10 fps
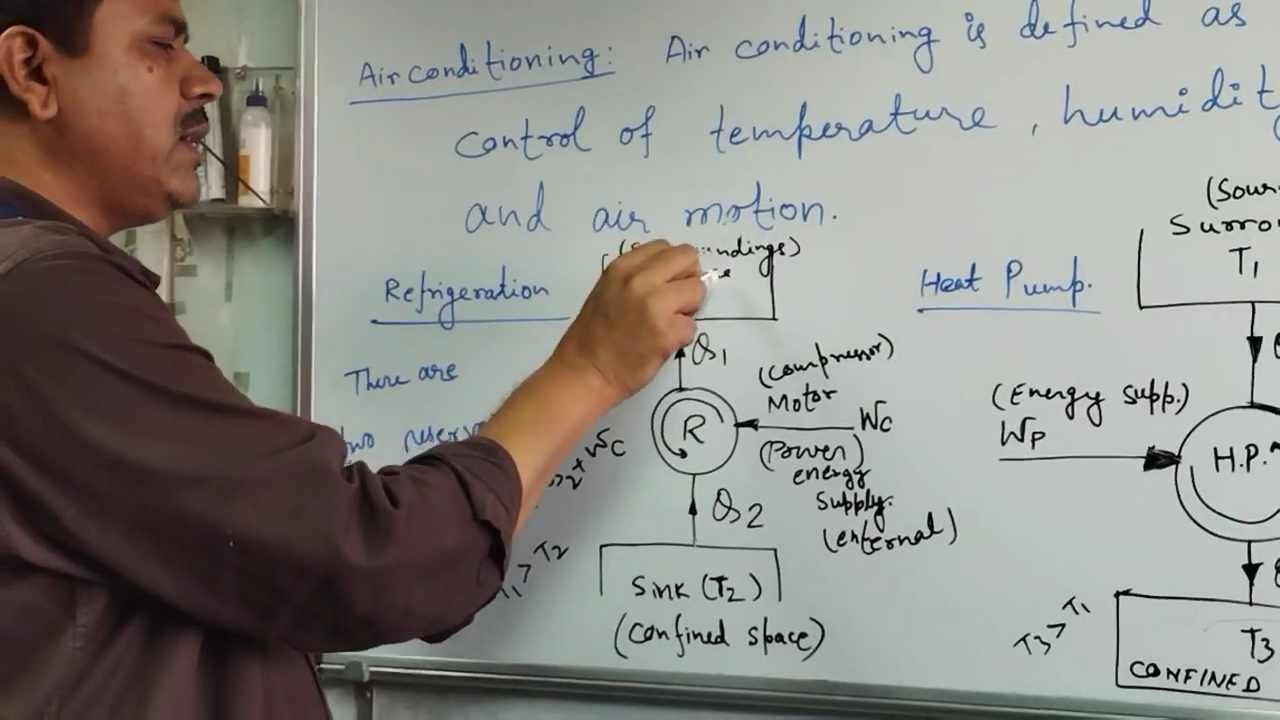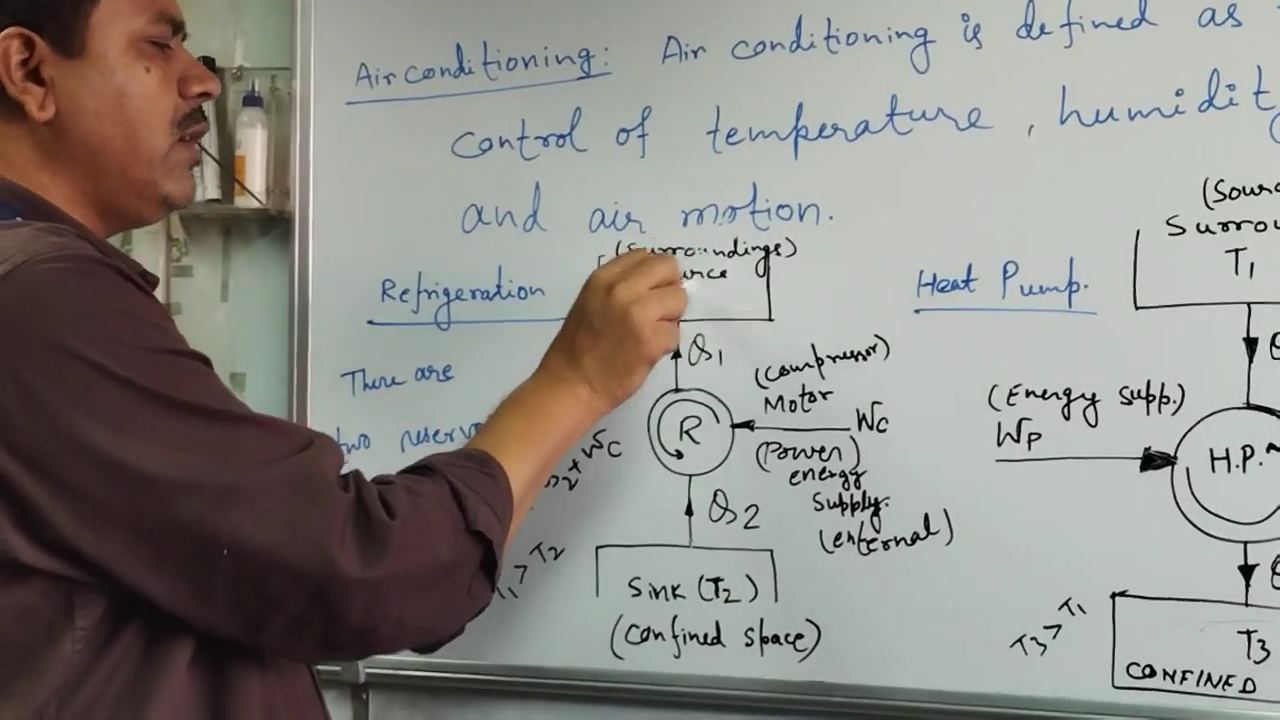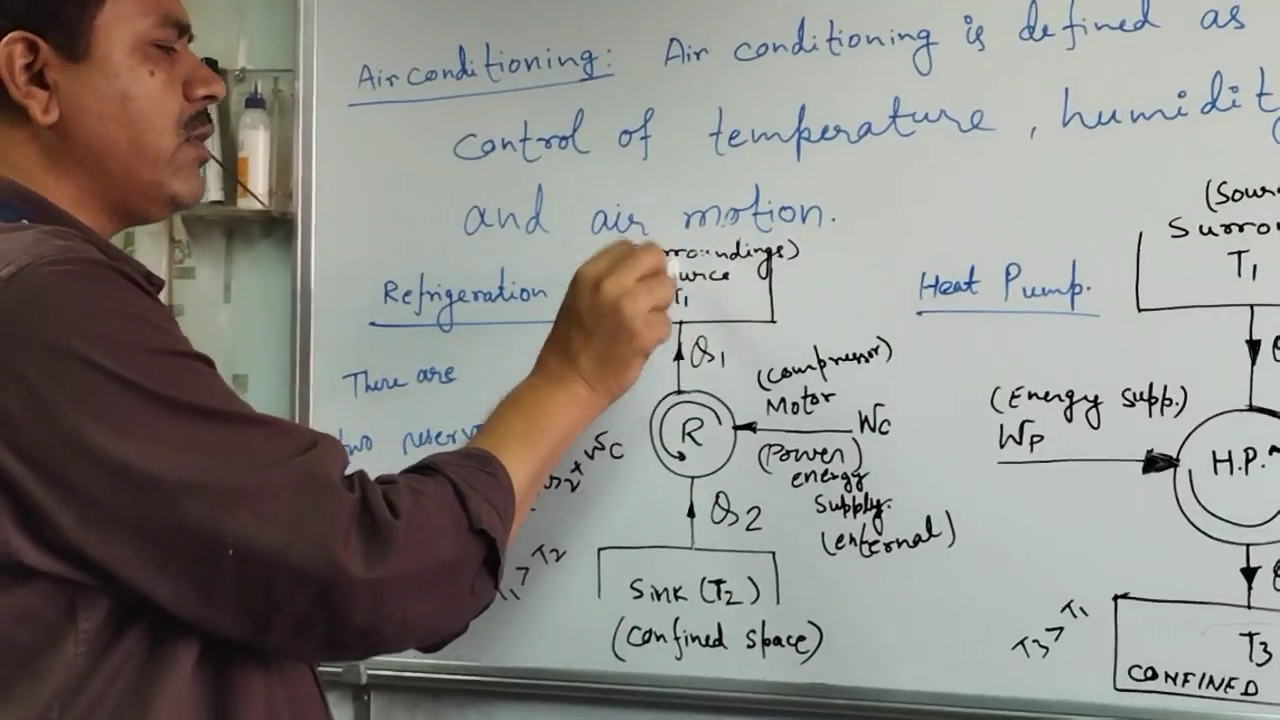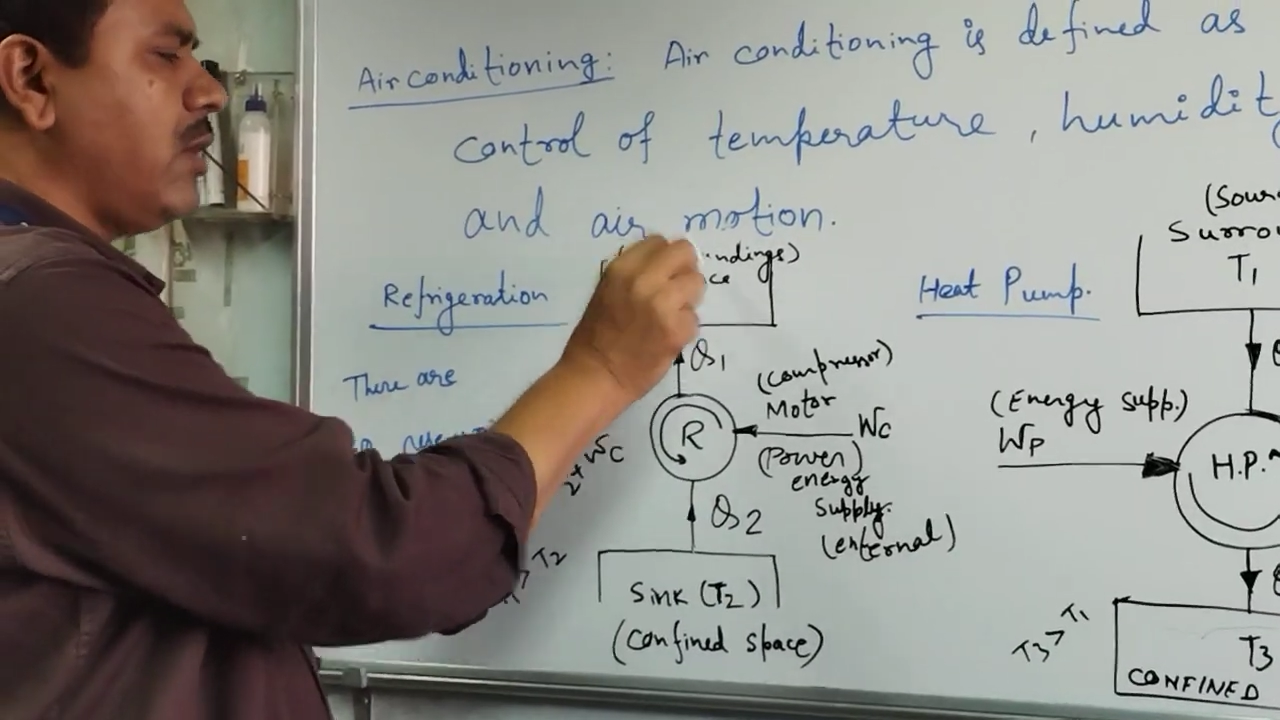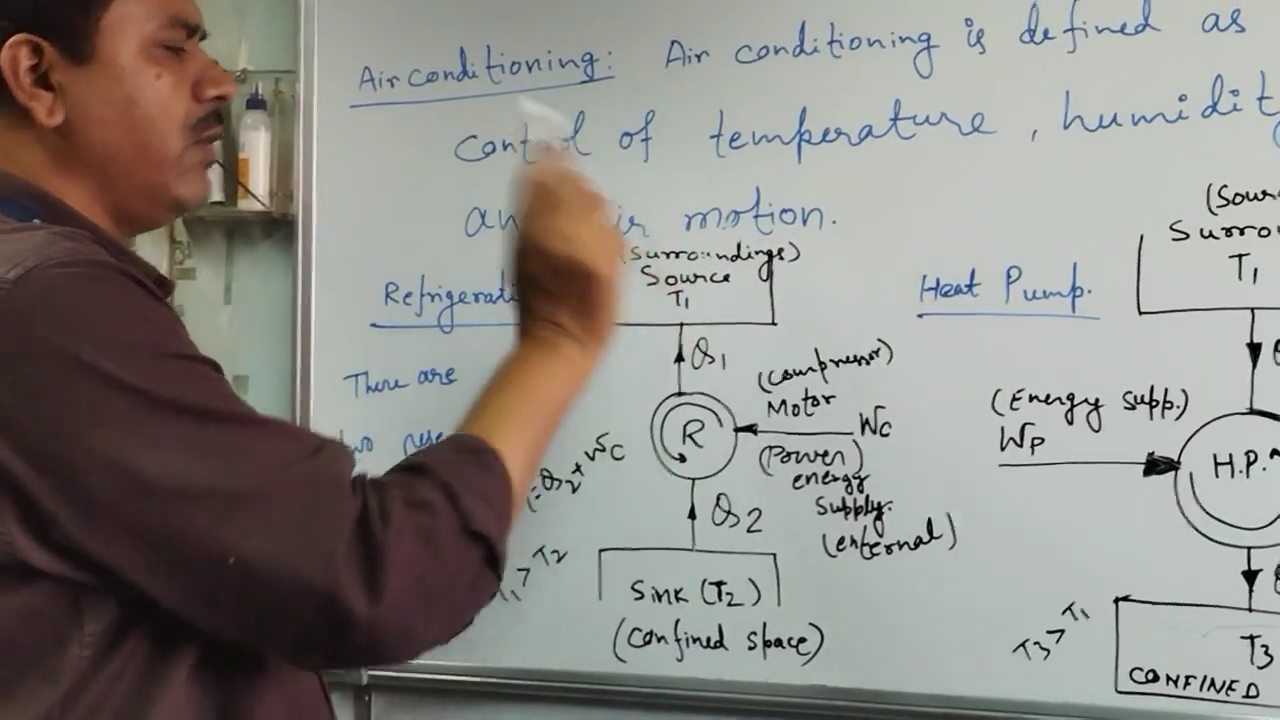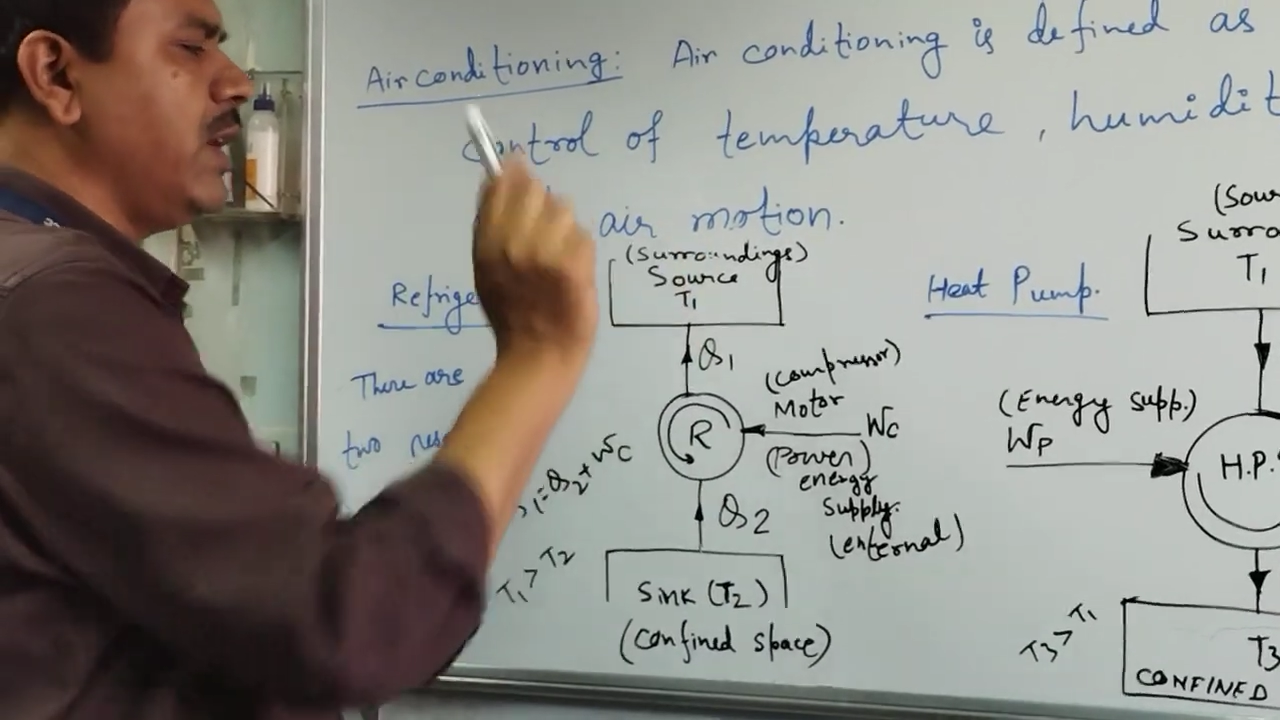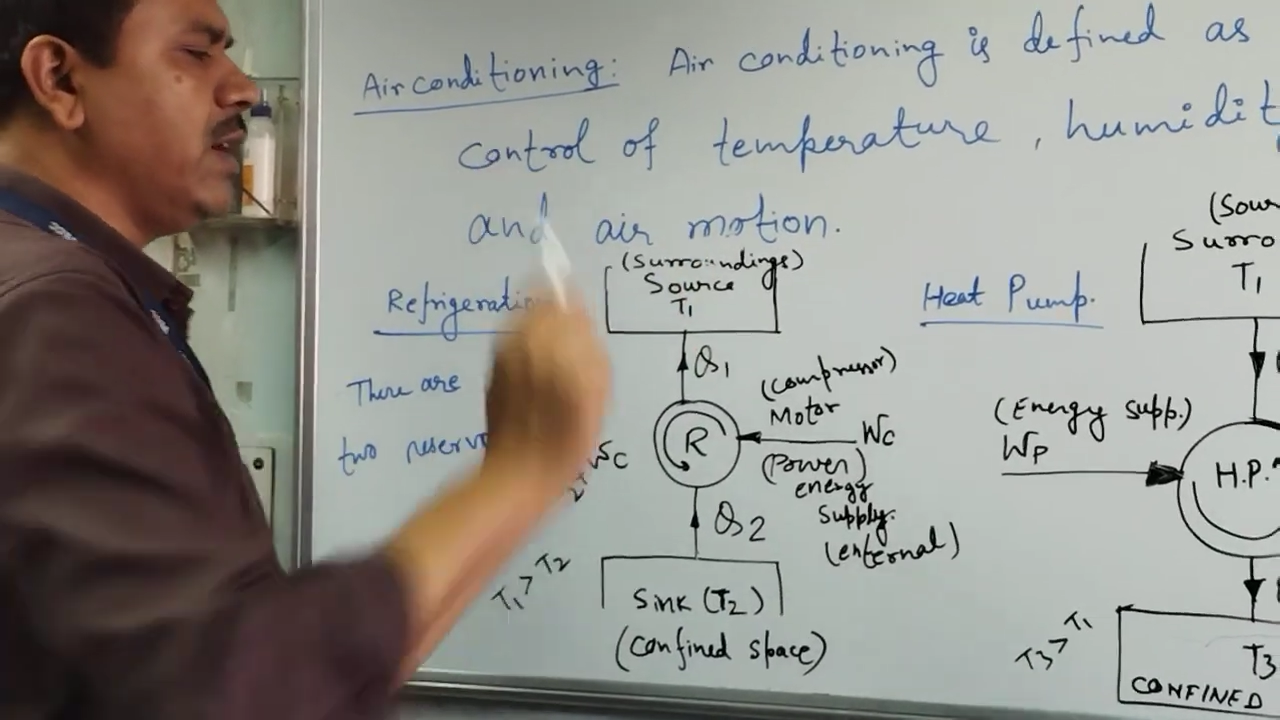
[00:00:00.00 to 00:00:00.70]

or surrounding